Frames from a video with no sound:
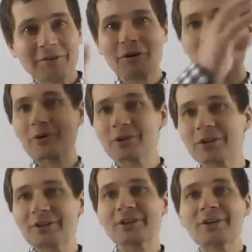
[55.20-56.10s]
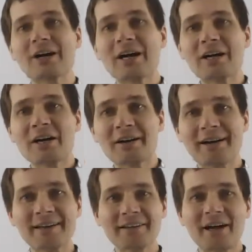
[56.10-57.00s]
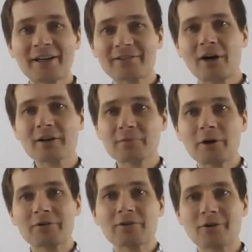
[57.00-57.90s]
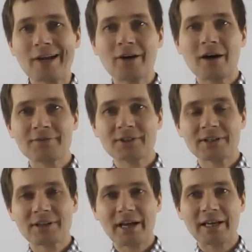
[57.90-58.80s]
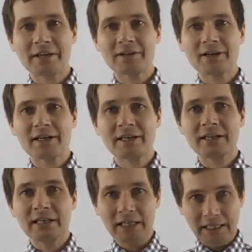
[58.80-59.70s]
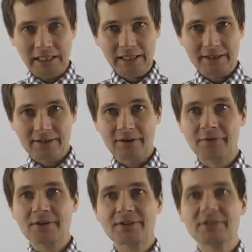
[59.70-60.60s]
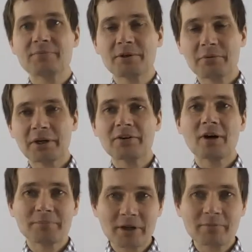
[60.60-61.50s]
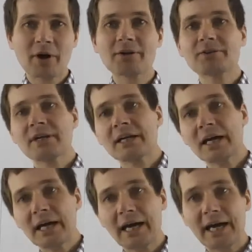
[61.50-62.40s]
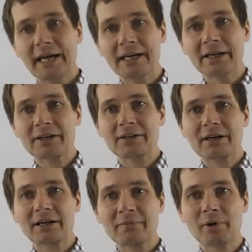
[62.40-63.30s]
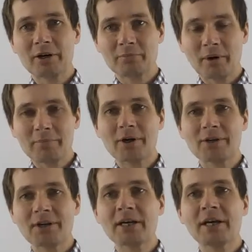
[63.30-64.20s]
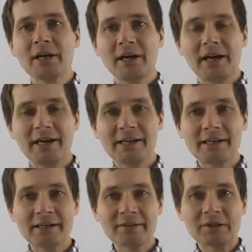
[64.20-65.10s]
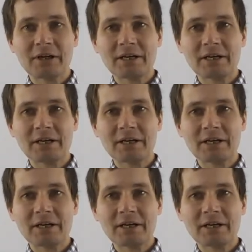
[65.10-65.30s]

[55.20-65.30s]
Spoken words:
Earlier I talked about the trade-offs and the differences between top-down parsing and bottom-up parsing, and